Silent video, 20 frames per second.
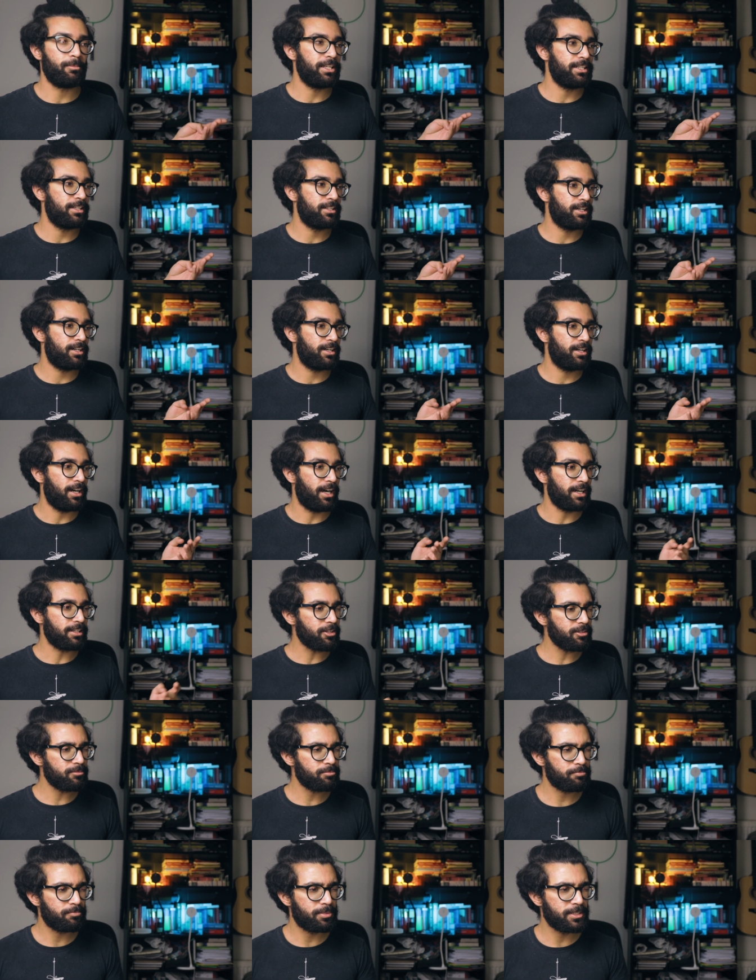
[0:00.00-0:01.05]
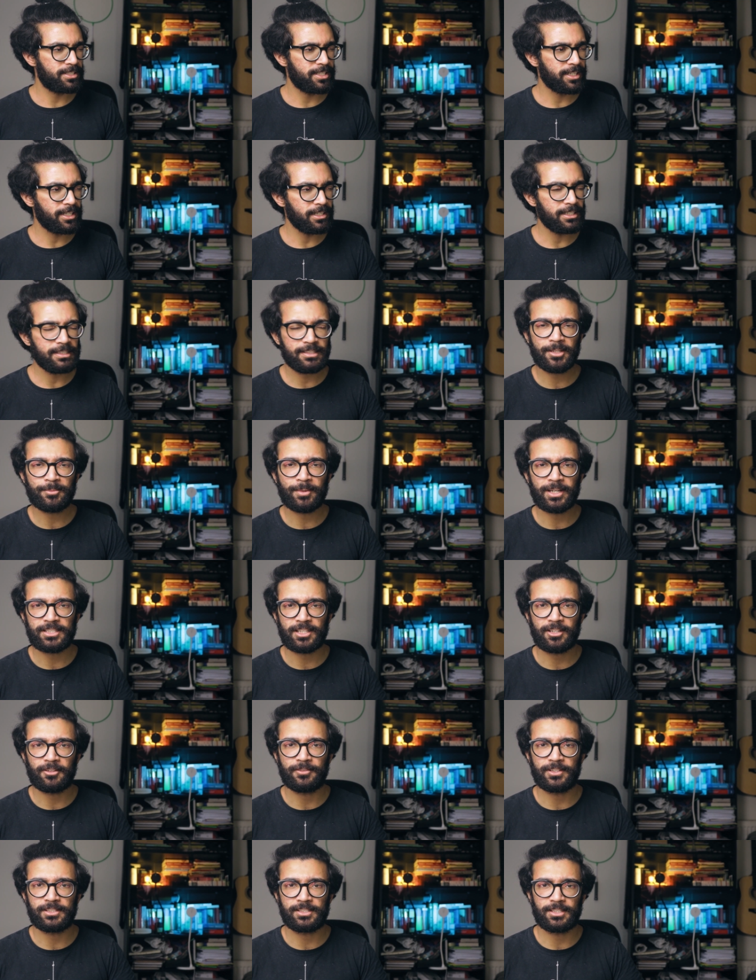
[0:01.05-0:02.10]
I mean, uh, I don't particularly see
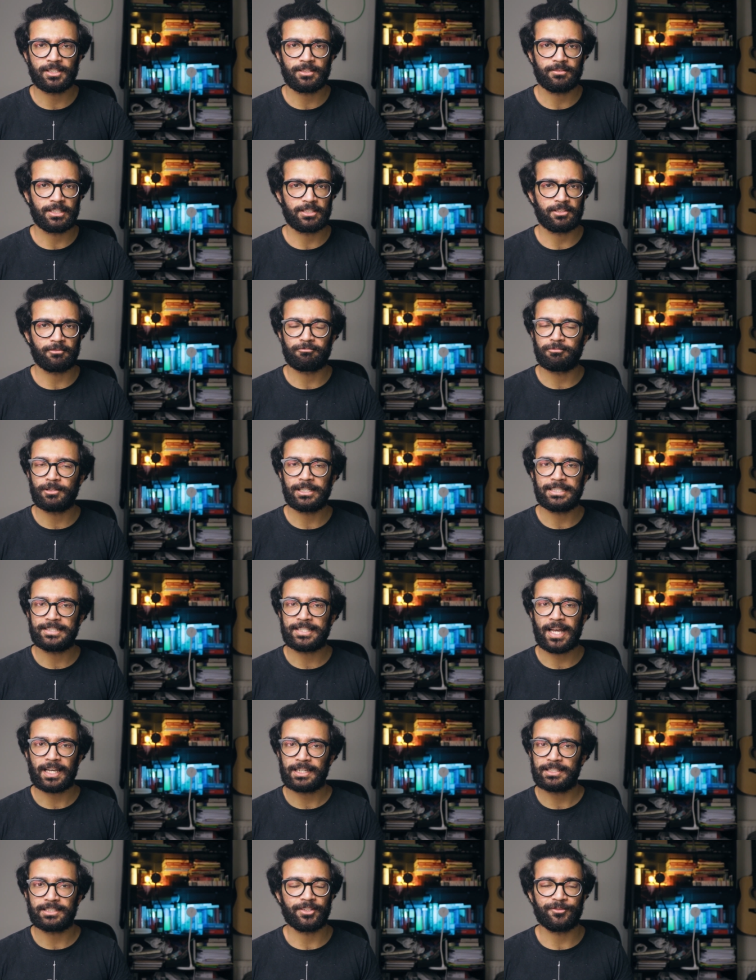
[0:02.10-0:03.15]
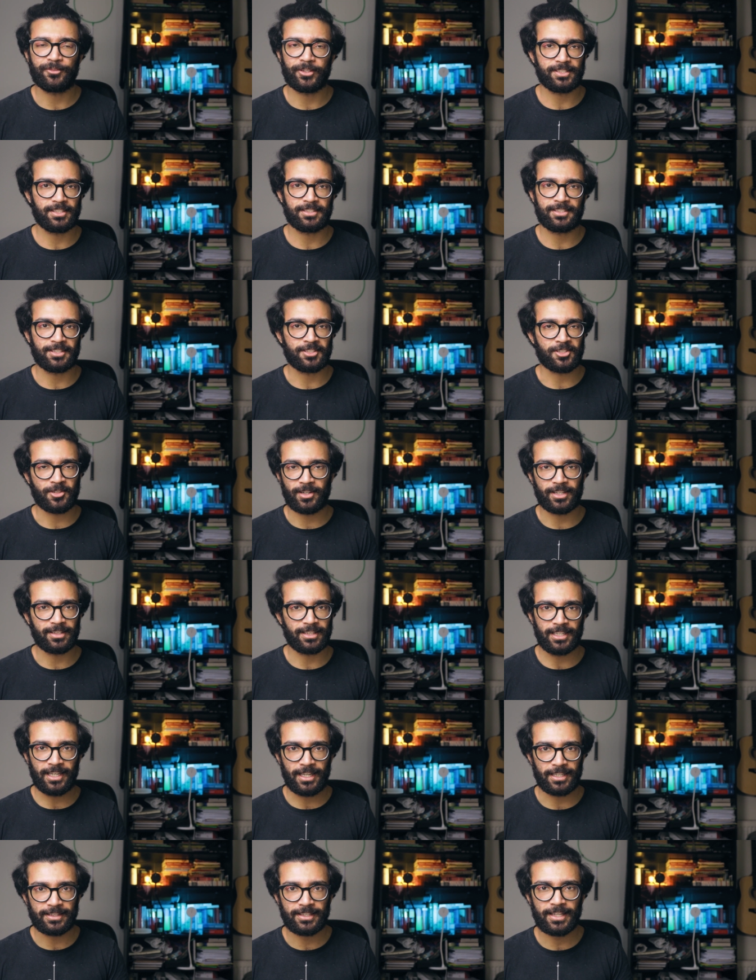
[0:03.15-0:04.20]
myself as a, as a really talented physicist or
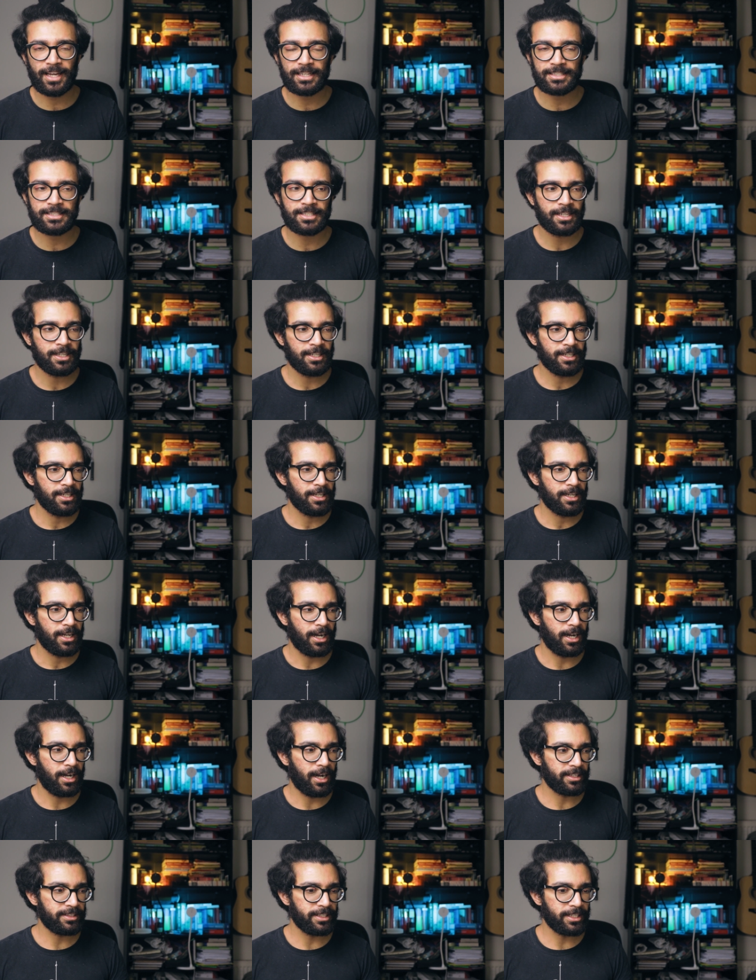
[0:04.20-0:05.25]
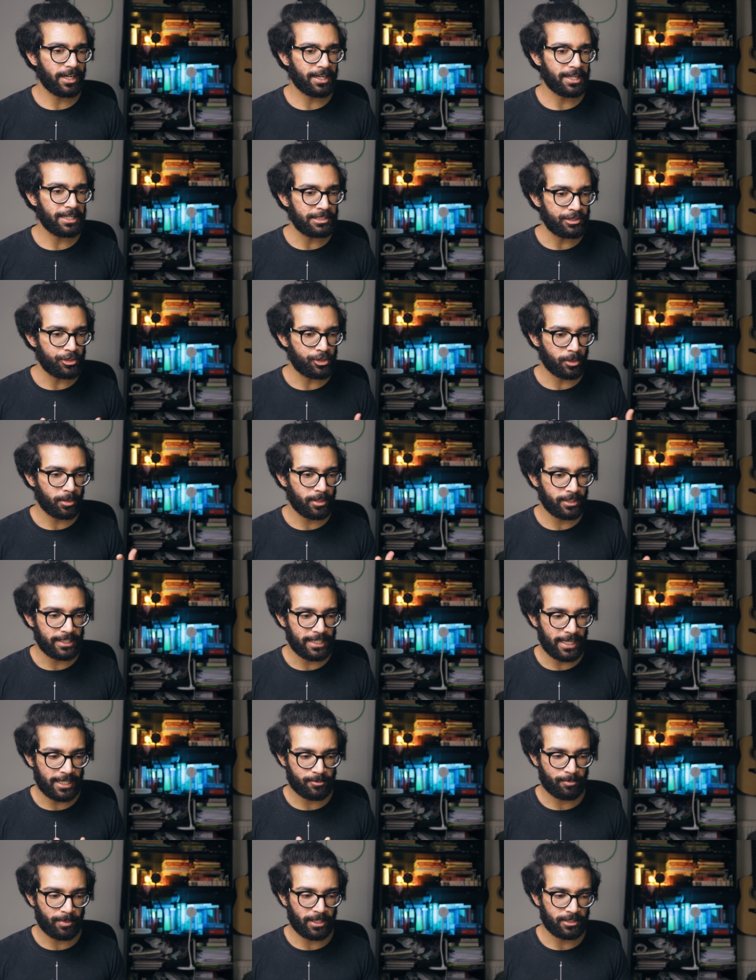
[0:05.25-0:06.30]
anything like that. Uh, I think I enjoy
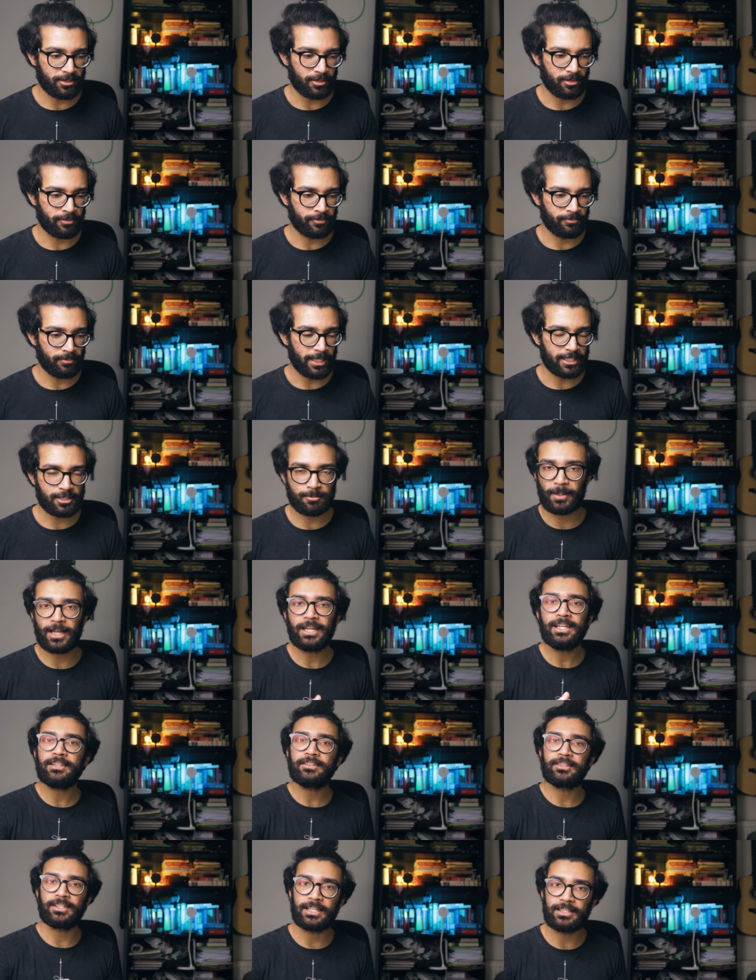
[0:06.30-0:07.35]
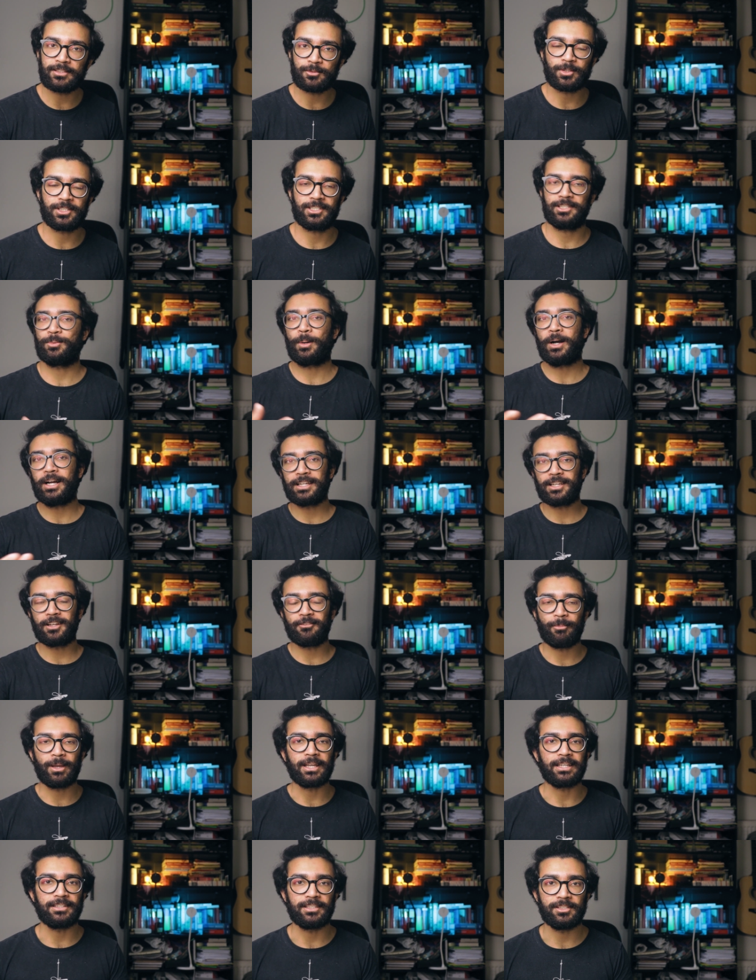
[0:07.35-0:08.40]
the aspect of explaining things, which is why I
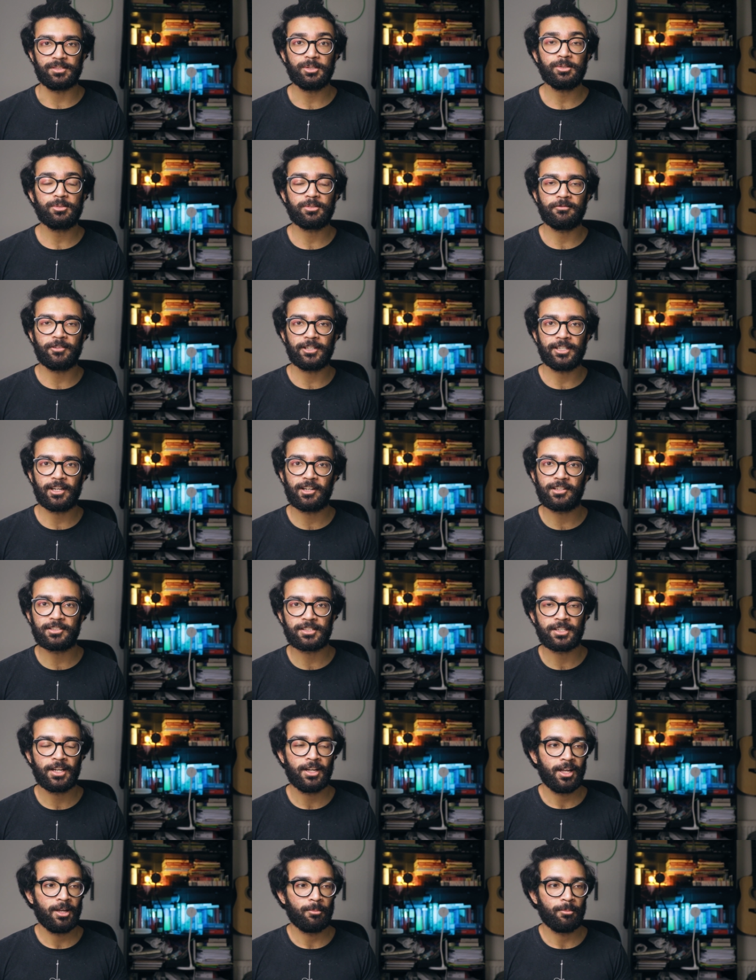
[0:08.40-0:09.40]
love making these YouTube videos.